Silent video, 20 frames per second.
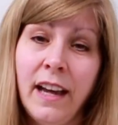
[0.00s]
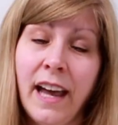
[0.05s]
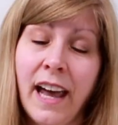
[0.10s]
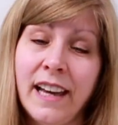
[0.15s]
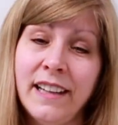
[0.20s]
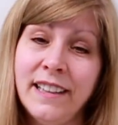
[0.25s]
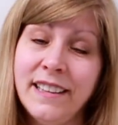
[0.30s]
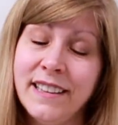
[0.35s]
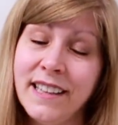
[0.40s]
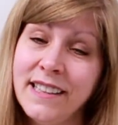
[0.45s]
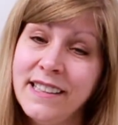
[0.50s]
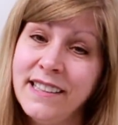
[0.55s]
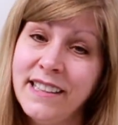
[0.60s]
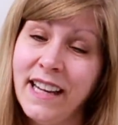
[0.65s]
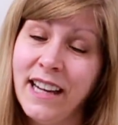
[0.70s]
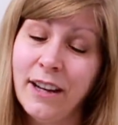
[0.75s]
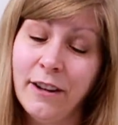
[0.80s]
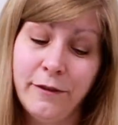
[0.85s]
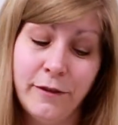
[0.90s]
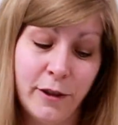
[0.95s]
And he does
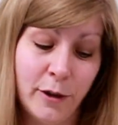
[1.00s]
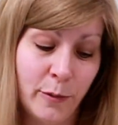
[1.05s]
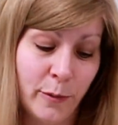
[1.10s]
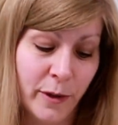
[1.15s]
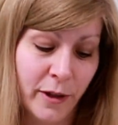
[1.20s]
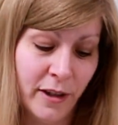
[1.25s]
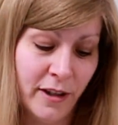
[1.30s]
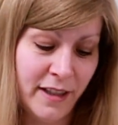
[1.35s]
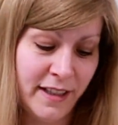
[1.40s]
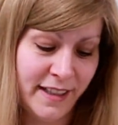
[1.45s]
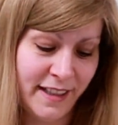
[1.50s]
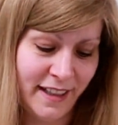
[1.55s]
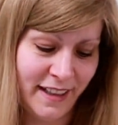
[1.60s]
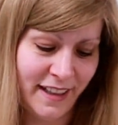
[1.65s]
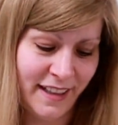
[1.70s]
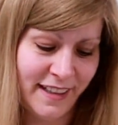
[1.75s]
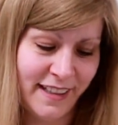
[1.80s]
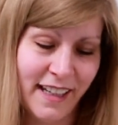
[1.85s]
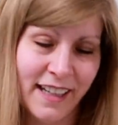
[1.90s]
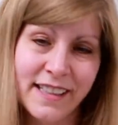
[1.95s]
say a few words.
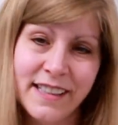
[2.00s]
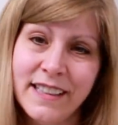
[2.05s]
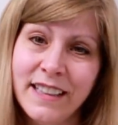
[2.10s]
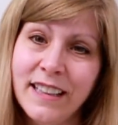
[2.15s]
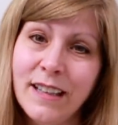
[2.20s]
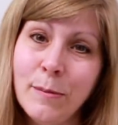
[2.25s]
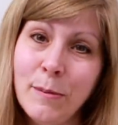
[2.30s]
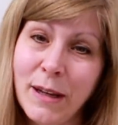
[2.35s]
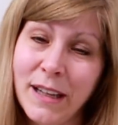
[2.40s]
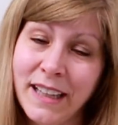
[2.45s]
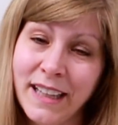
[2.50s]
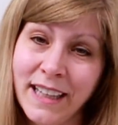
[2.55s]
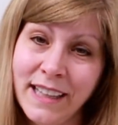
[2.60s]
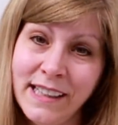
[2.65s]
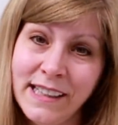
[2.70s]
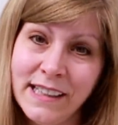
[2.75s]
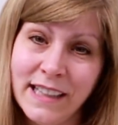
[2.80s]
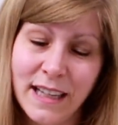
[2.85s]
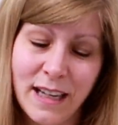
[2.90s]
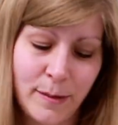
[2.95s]
He says, give me a
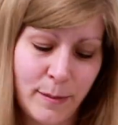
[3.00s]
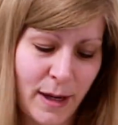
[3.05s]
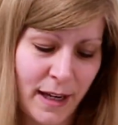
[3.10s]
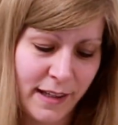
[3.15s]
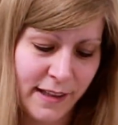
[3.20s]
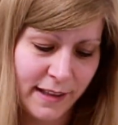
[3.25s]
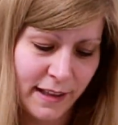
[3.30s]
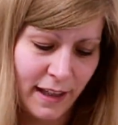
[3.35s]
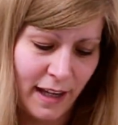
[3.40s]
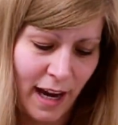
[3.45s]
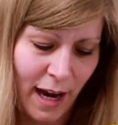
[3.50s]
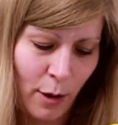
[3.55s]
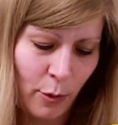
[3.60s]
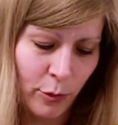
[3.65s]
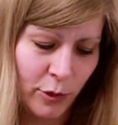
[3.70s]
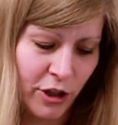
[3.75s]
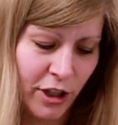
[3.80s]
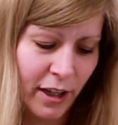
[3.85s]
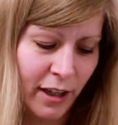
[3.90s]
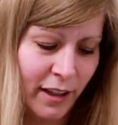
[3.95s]
kiss, and he makes the
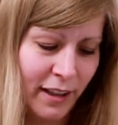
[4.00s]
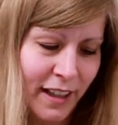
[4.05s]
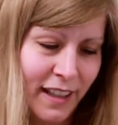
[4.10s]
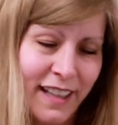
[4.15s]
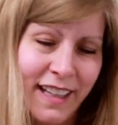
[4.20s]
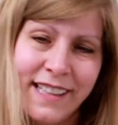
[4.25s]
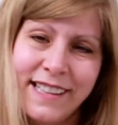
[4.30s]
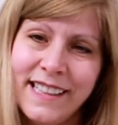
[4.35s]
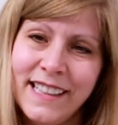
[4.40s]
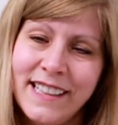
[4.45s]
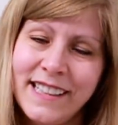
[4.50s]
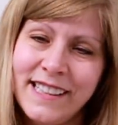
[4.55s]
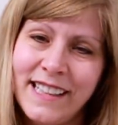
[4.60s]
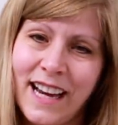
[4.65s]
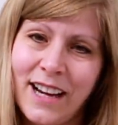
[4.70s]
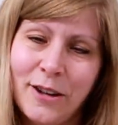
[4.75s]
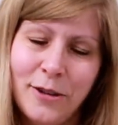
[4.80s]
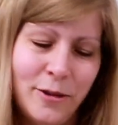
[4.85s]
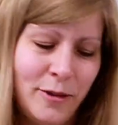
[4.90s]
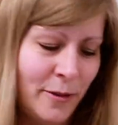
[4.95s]
ouch, the kissing
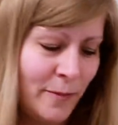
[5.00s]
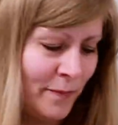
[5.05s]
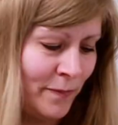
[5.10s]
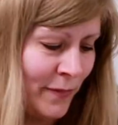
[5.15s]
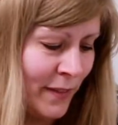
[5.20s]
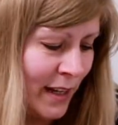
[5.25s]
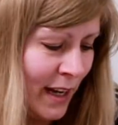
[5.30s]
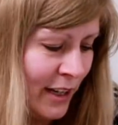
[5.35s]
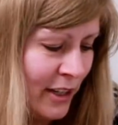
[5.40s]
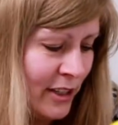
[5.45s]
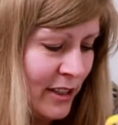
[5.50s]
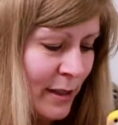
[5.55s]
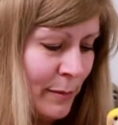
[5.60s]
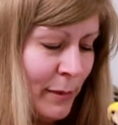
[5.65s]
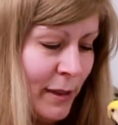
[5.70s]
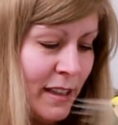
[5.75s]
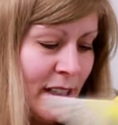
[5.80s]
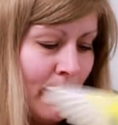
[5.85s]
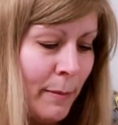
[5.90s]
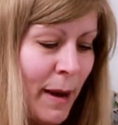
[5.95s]
sound. Are you
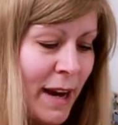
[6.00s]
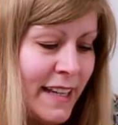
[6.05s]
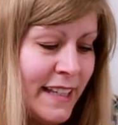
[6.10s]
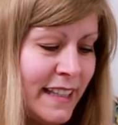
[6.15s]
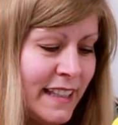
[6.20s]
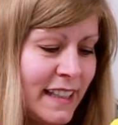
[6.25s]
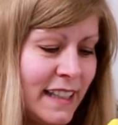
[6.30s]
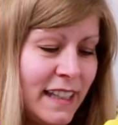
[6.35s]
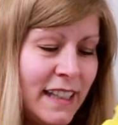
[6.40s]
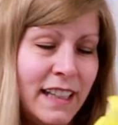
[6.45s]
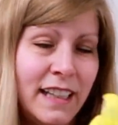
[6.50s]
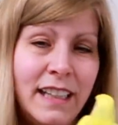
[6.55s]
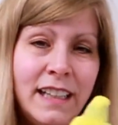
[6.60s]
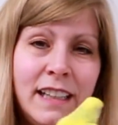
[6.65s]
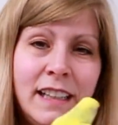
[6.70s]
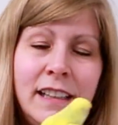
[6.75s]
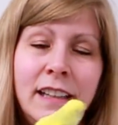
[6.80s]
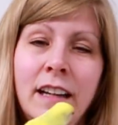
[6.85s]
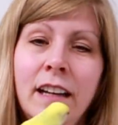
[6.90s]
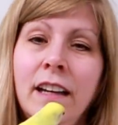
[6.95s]
nibbling on my
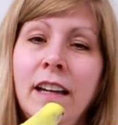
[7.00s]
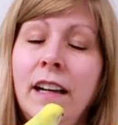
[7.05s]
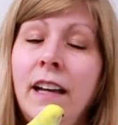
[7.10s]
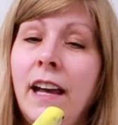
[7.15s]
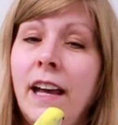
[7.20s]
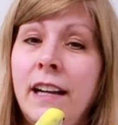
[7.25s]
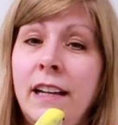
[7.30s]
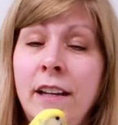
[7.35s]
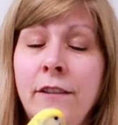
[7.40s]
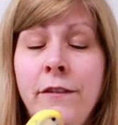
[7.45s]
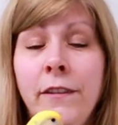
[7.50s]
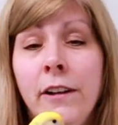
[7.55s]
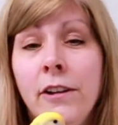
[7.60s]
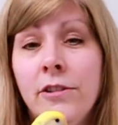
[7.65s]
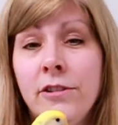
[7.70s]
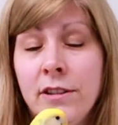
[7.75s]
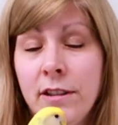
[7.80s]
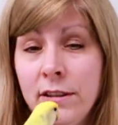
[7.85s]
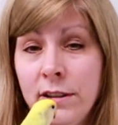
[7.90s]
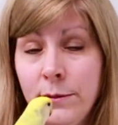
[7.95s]
skin? And he
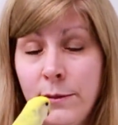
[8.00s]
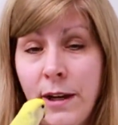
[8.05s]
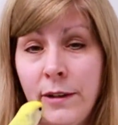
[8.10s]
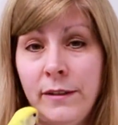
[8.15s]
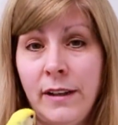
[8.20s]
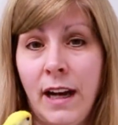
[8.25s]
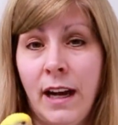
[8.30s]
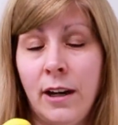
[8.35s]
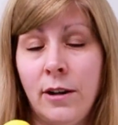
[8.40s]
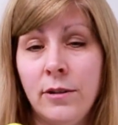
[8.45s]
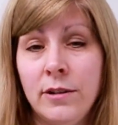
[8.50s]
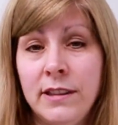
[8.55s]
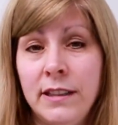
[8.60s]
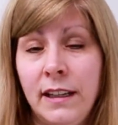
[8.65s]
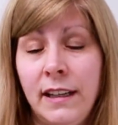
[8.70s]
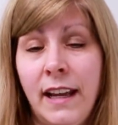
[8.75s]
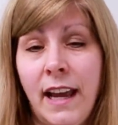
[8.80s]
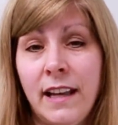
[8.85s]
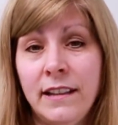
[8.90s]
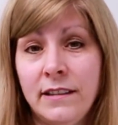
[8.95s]
follows us around the house,
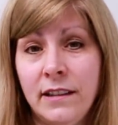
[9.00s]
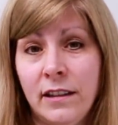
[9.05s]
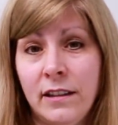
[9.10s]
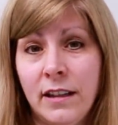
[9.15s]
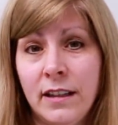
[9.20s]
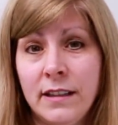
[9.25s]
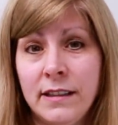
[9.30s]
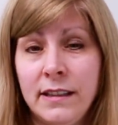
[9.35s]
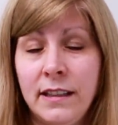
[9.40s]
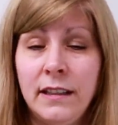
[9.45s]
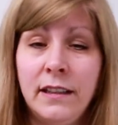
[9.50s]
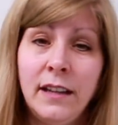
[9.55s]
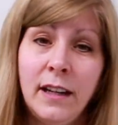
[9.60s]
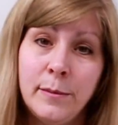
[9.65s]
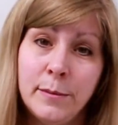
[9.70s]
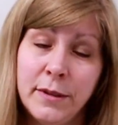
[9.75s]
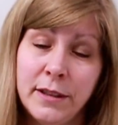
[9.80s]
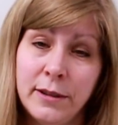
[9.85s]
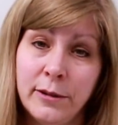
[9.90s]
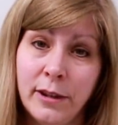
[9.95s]
he lands on us, he
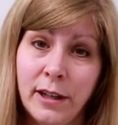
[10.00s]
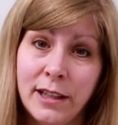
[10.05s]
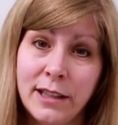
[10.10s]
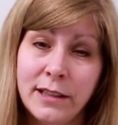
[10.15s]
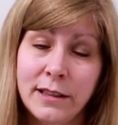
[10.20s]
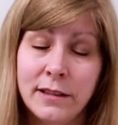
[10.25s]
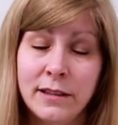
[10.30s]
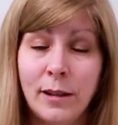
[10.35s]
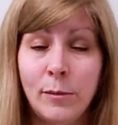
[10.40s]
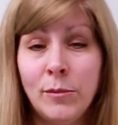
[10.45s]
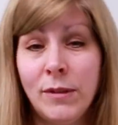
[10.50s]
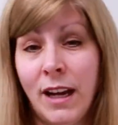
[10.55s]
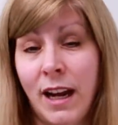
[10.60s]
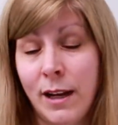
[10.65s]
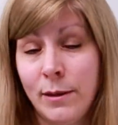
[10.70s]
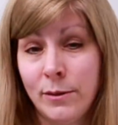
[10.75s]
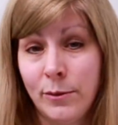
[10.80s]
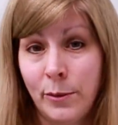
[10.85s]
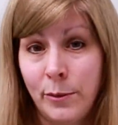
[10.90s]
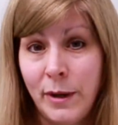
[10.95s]
comes to us
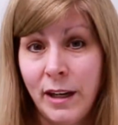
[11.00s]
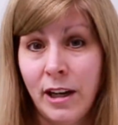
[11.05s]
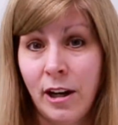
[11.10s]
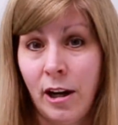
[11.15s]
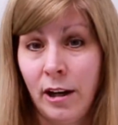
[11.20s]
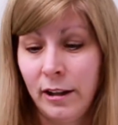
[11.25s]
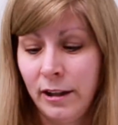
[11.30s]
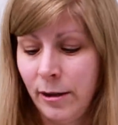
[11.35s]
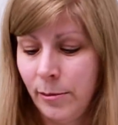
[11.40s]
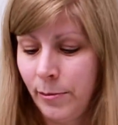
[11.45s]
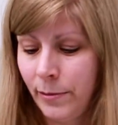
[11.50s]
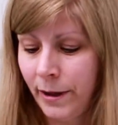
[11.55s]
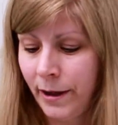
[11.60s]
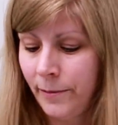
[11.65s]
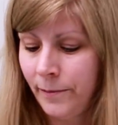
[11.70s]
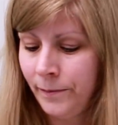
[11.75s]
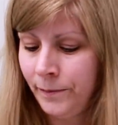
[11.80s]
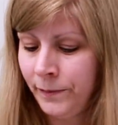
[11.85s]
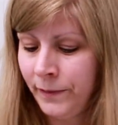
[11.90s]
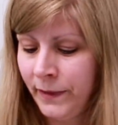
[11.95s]
sometimes when we call him,
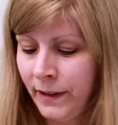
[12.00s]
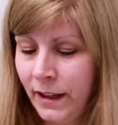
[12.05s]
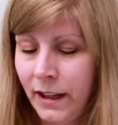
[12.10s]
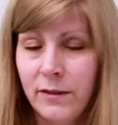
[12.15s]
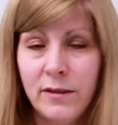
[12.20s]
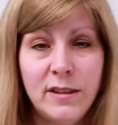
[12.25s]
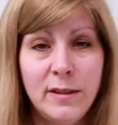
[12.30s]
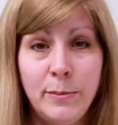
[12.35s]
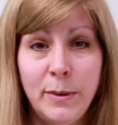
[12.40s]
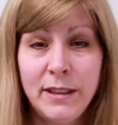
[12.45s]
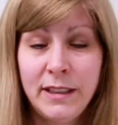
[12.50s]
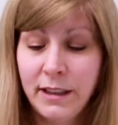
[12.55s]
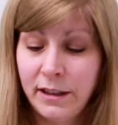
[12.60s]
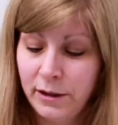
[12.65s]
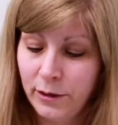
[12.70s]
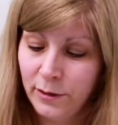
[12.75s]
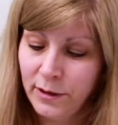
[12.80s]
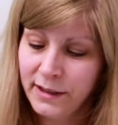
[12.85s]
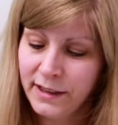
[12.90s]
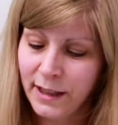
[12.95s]
but if he's busy
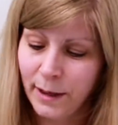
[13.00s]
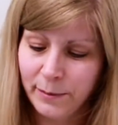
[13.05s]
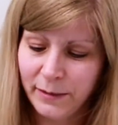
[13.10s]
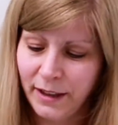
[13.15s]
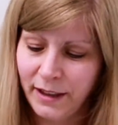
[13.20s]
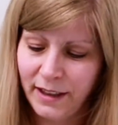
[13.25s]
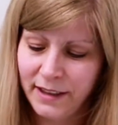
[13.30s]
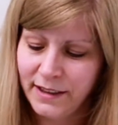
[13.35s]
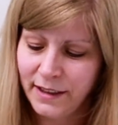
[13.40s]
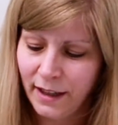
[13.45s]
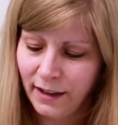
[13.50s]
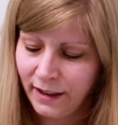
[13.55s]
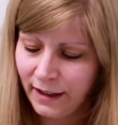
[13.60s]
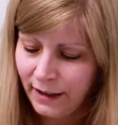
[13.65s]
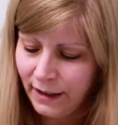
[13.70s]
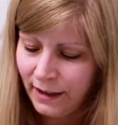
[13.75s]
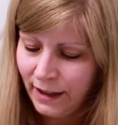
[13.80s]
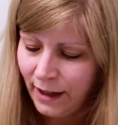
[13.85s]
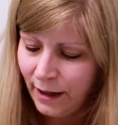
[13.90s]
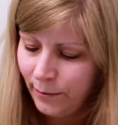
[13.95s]
doing something, he's not
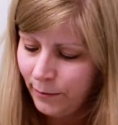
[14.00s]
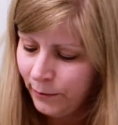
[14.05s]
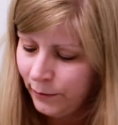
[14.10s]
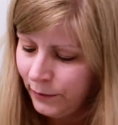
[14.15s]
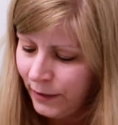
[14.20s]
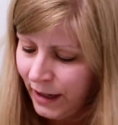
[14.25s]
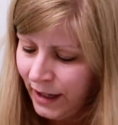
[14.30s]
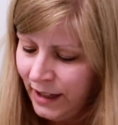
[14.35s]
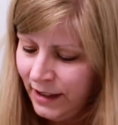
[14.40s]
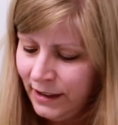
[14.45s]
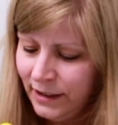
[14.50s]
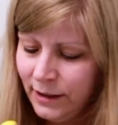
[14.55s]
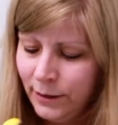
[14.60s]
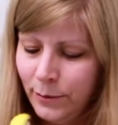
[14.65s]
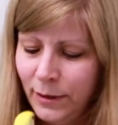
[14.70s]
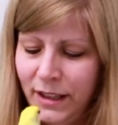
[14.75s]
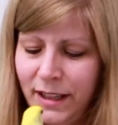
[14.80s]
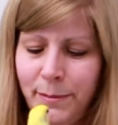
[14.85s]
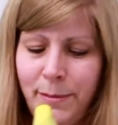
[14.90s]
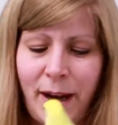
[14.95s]
gonna come. Right?
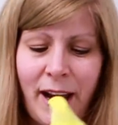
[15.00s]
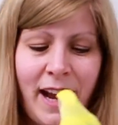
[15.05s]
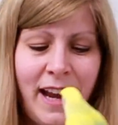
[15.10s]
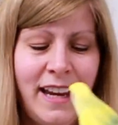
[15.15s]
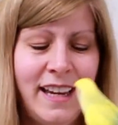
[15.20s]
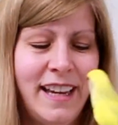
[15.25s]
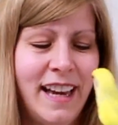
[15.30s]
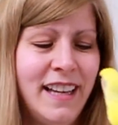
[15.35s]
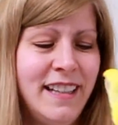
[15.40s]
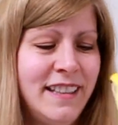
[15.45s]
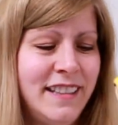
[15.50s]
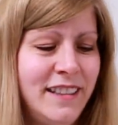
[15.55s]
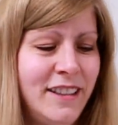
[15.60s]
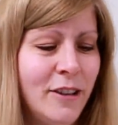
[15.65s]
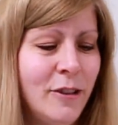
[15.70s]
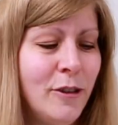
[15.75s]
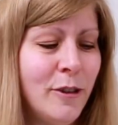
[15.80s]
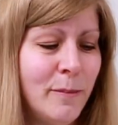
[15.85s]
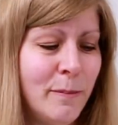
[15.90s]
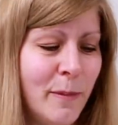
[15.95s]
Sweetie pie, yes,
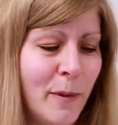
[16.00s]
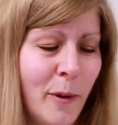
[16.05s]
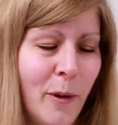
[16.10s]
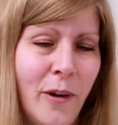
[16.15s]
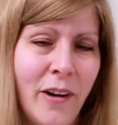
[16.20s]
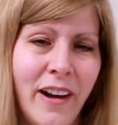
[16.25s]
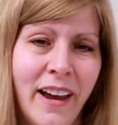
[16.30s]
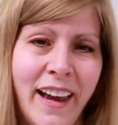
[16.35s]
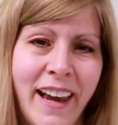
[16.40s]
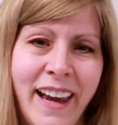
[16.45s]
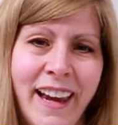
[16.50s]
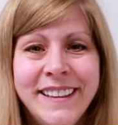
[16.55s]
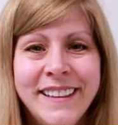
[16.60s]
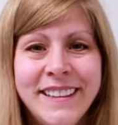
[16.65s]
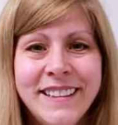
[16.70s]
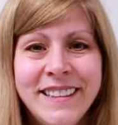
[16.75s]
you're a good boy.